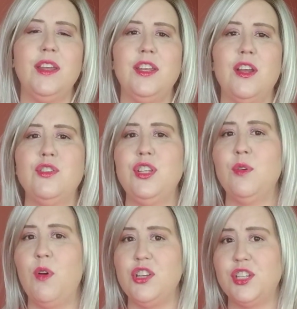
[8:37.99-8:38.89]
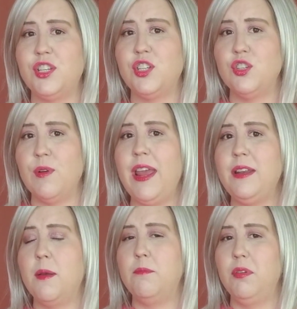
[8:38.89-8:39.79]
you know, do you want just a
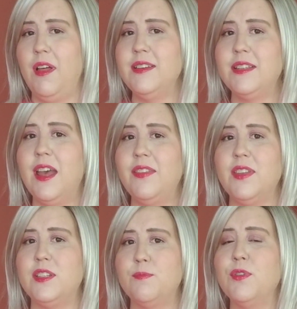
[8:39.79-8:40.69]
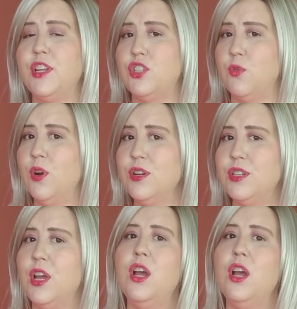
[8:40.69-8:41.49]
straight blunt cut that's pretty short,